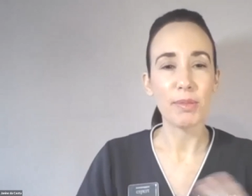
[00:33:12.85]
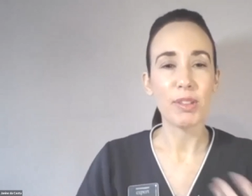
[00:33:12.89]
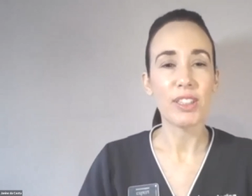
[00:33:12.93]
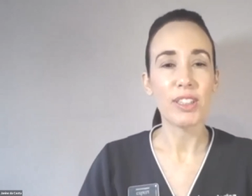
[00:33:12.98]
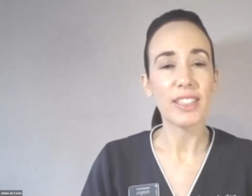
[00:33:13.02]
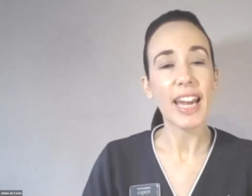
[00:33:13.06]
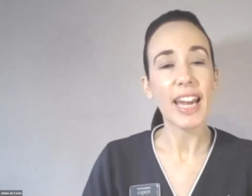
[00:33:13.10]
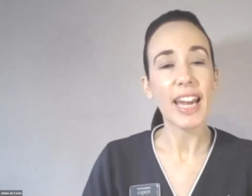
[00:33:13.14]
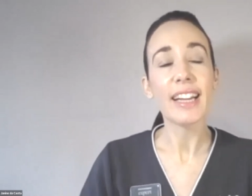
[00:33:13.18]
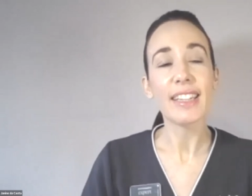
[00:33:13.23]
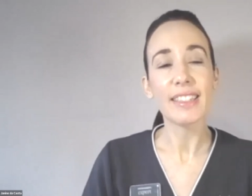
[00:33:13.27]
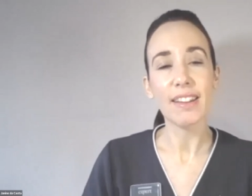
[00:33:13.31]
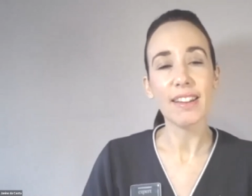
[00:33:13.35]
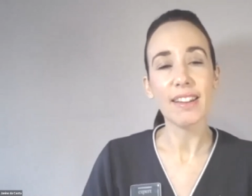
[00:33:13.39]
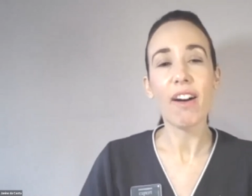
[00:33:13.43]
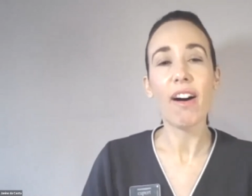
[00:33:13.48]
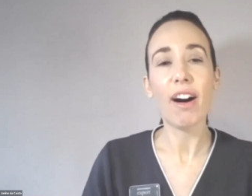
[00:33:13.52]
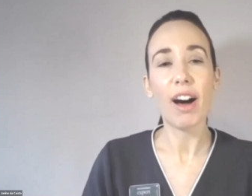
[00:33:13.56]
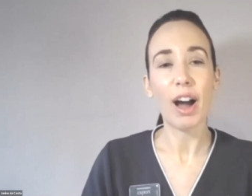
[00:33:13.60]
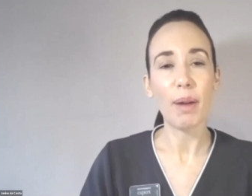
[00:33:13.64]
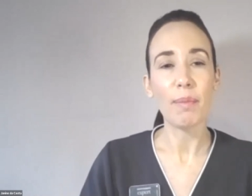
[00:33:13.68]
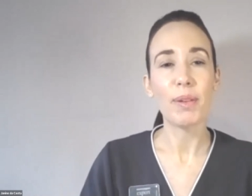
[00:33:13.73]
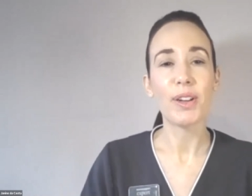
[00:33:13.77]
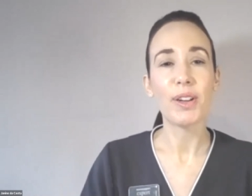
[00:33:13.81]
So it takes
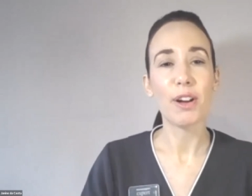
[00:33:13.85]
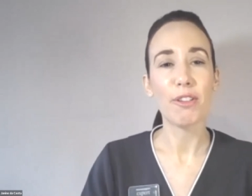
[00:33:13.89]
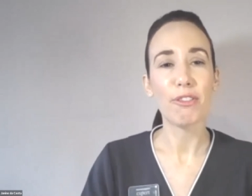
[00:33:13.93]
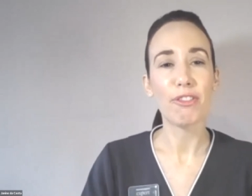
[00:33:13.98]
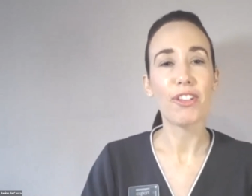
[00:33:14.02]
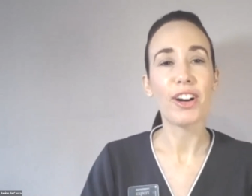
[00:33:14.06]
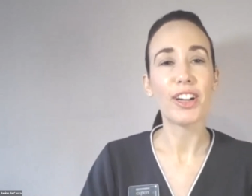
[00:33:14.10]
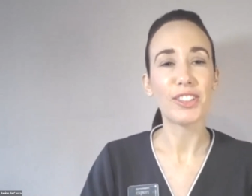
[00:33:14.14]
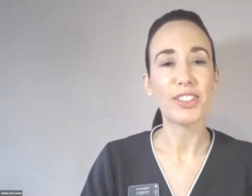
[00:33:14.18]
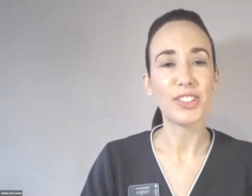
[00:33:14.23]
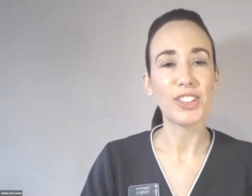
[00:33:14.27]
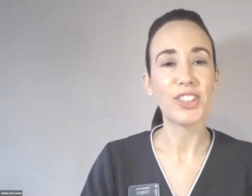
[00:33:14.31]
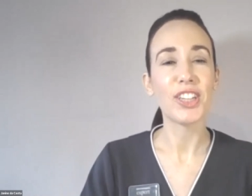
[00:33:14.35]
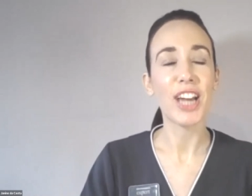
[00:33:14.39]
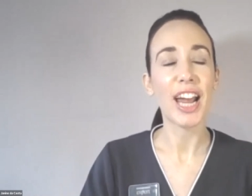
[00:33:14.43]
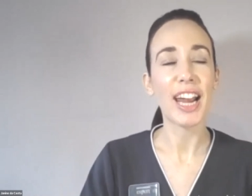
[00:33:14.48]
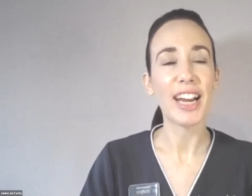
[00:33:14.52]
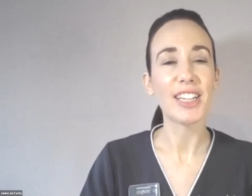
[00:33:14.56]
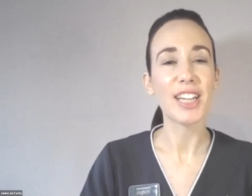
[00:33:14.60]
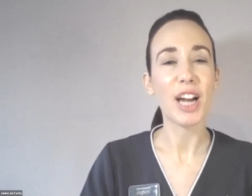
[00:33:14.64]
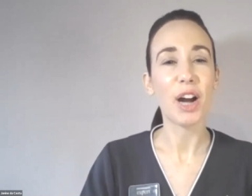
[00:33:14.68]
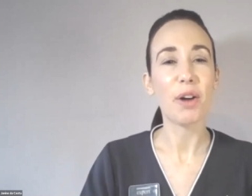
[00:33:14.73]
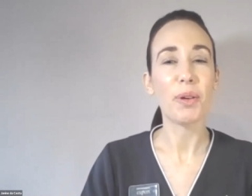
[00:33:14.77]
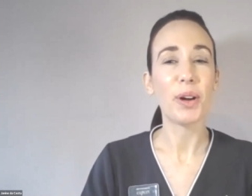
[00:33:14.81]
time, you know, for us to
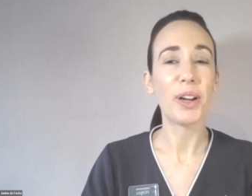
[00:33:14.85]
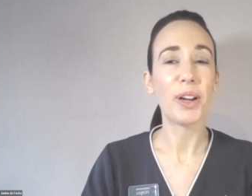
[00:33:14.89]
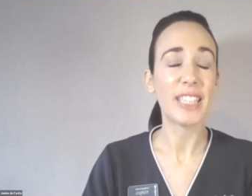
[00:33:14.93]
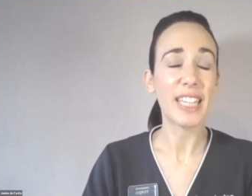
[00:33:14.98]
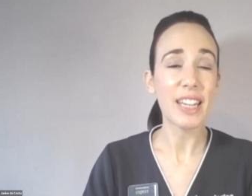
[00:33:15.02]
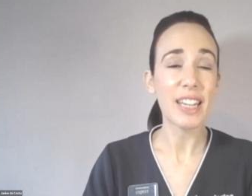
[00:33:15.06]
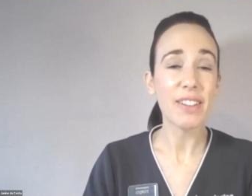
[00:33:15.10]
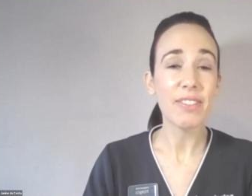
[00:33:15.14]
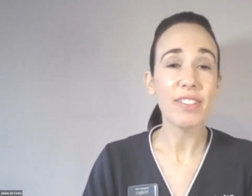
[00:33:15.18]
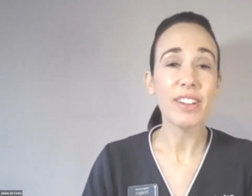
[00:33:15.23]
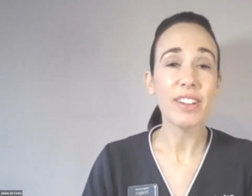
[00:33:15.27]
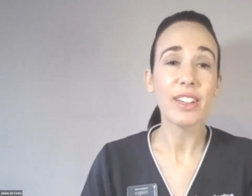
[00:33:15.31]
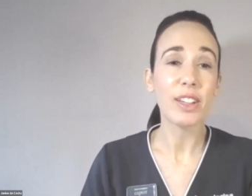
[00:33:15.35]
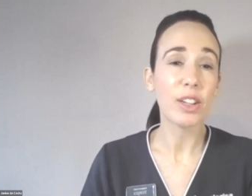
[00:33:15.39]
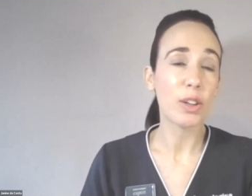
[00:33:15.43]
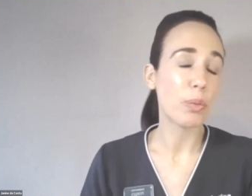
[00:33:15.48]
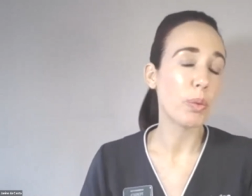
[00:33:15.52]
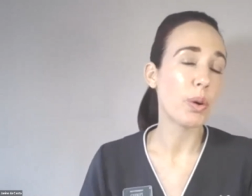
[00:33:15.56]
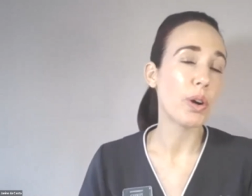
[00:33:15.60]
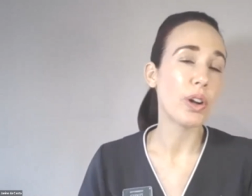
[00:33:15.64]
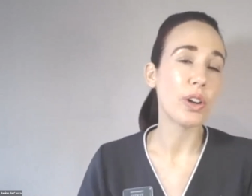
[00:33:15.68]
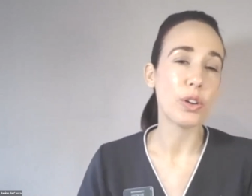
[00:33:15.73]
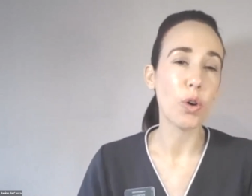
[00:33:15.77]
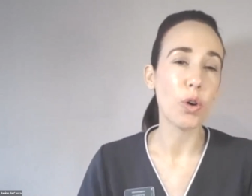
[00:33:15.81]
change our words. Even the
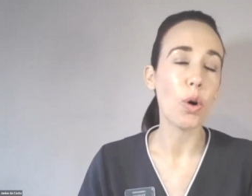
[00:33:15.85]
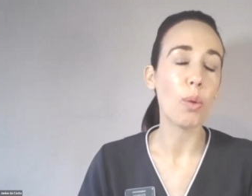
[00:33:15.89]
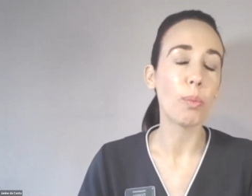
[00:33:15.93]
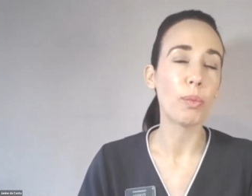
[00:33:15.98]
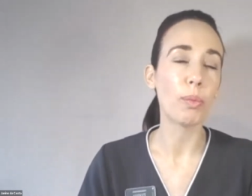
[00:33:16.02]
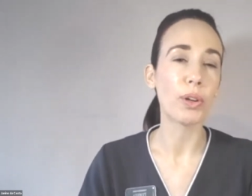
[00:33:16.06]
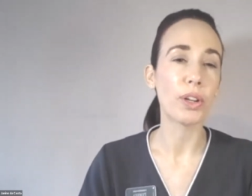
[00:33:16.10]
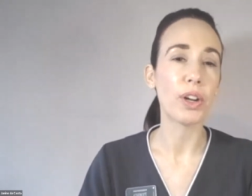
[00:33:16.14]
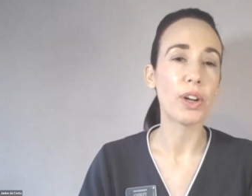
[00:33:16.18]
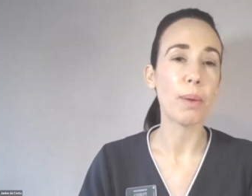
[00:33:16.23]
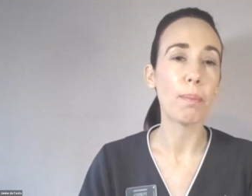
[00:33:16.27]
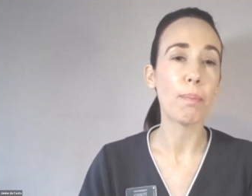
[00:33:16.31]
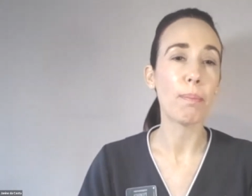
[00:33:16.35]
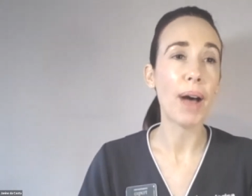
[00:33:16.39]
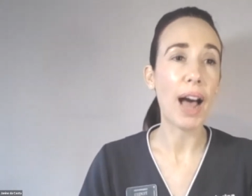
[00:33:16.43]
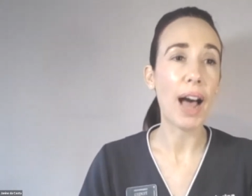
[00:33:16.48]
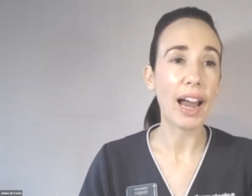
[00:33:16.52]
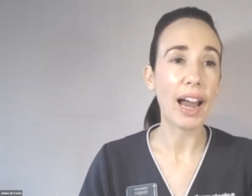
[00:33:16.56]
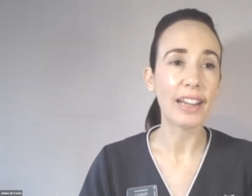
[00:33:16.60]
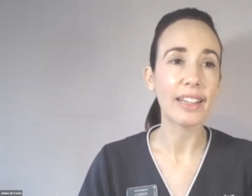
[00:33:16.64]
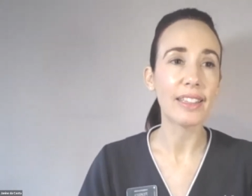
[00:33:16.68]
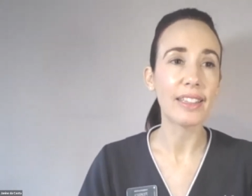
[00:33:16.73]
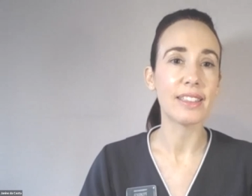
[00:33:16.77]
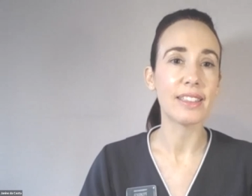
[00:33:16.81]
word normal, you know,
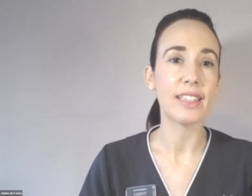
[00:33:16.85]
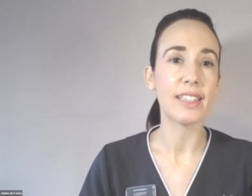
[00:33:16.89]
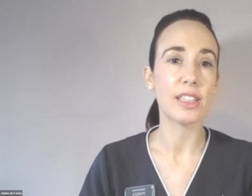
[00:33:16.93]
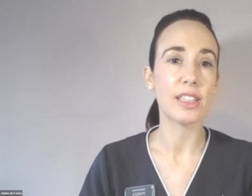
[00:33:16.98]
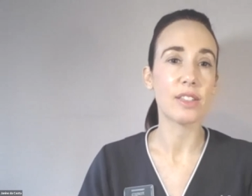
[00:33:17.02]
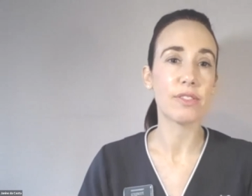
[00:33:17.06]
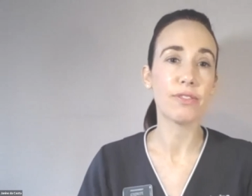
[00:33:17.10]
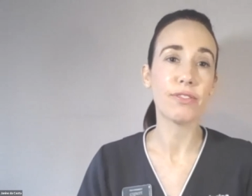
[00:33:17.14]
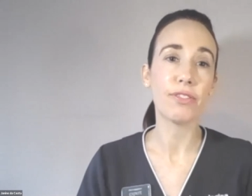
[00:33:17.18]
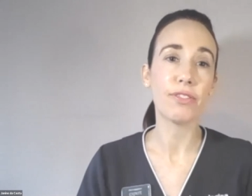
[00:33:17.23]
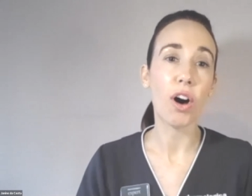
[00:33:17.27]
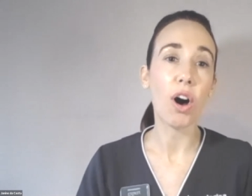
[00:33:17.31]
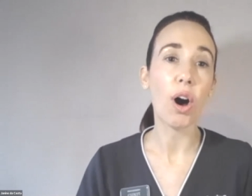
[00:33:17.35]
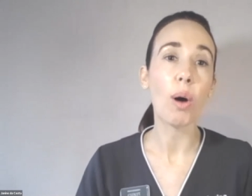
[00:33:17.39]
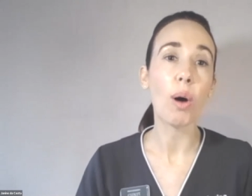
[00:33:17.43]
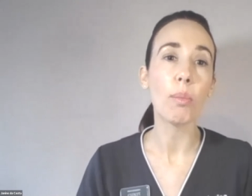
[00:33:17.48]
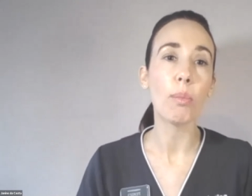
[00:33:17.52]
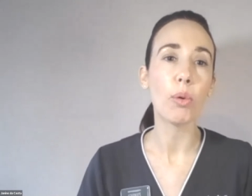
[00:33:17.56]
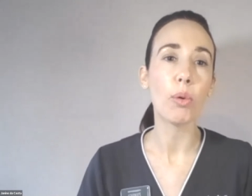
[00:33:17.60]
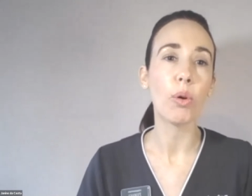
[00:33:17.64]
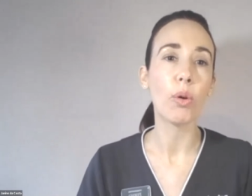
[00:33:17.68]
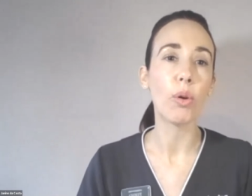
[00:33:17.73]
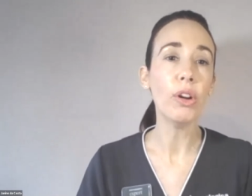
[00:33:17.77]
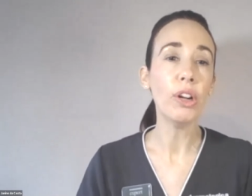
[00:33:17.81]
balanced is far
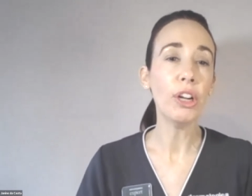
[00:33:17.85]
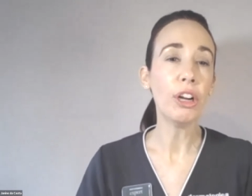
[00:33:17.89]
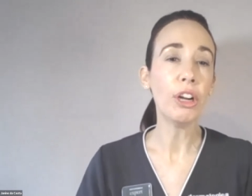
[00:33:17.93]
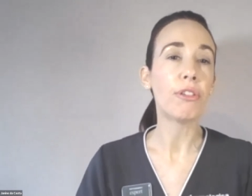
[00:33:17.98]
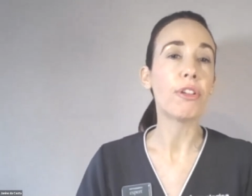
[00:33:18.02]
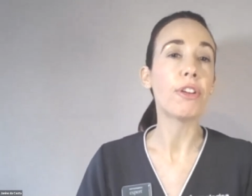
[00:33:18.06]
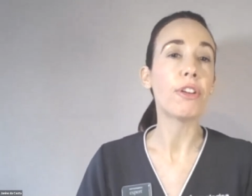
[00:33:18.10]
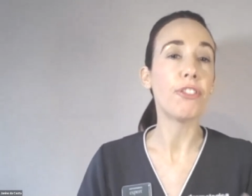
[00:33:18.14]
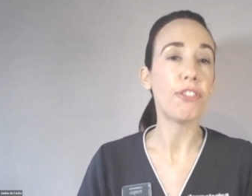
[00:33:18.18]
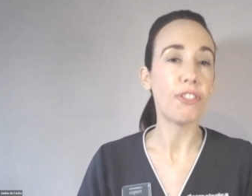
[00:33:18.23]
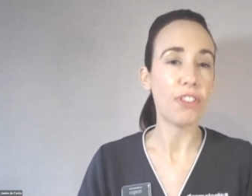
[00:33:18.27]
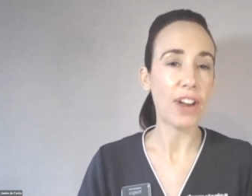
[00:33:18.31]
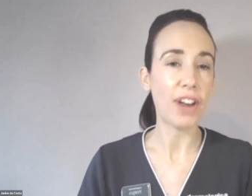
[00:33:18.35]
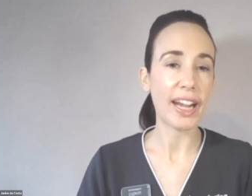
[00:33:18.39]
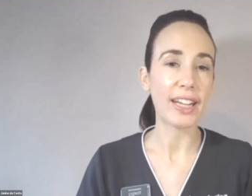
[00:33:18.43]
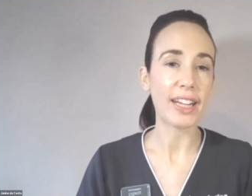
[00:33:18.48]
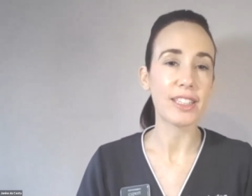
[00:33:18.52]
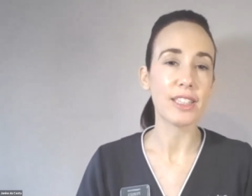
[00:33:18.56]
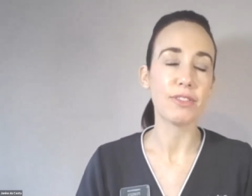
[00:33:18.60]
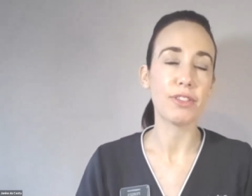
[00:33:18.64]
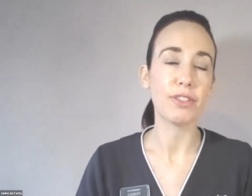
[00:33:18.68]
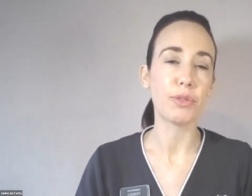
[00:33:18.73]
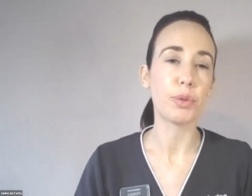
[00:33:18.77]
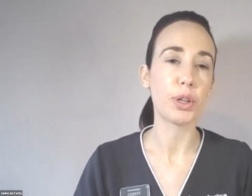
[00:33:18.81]
more
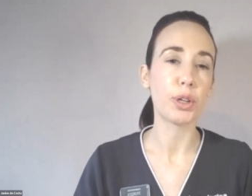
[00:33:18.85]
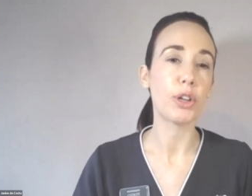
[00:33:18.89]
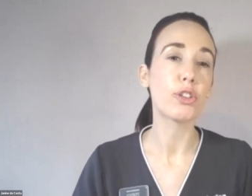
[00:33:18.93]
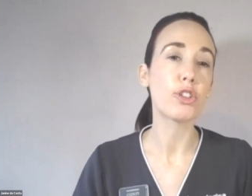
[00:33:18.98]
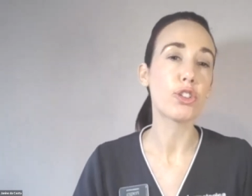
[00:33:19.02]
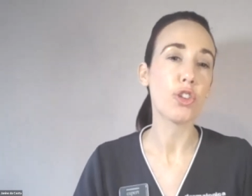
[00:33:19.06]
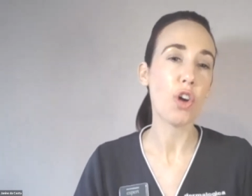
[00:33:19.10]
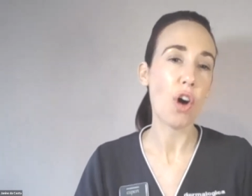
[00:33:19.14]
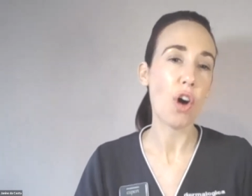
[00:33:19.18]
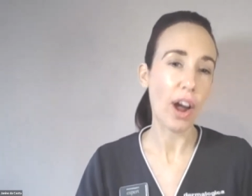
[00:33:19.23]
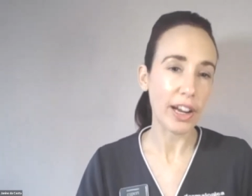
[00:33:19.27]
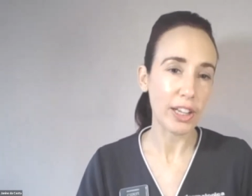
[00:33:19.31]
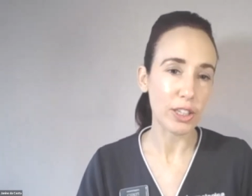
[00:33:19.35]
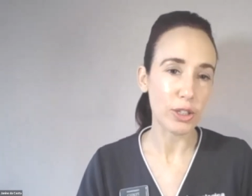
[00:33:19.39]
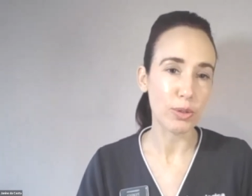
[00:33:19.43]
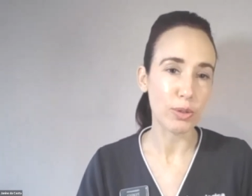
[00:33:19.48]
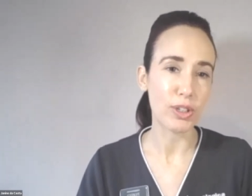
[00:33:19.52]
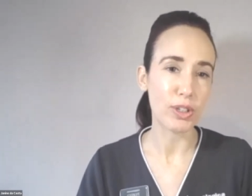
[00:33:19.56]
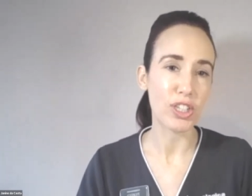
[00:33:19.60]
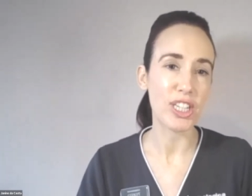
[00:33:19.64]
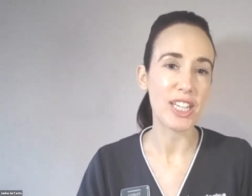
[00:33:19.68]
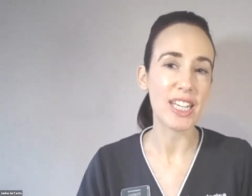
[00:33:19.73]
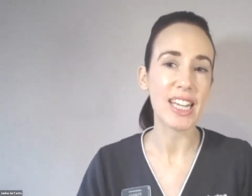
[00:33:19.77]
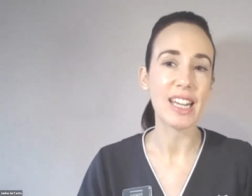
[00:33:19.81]
reflective of what you're trying to
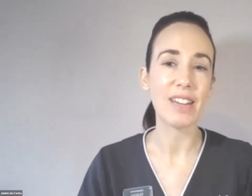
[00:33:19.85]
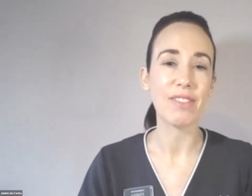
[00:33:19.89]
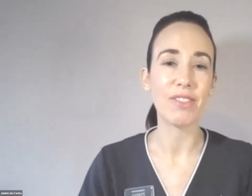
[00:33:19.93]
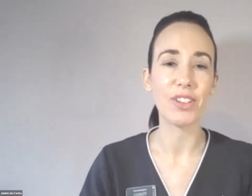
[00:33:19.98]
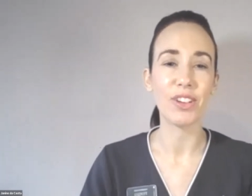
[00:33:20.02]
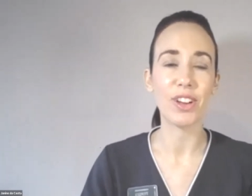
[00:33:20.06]
achieve.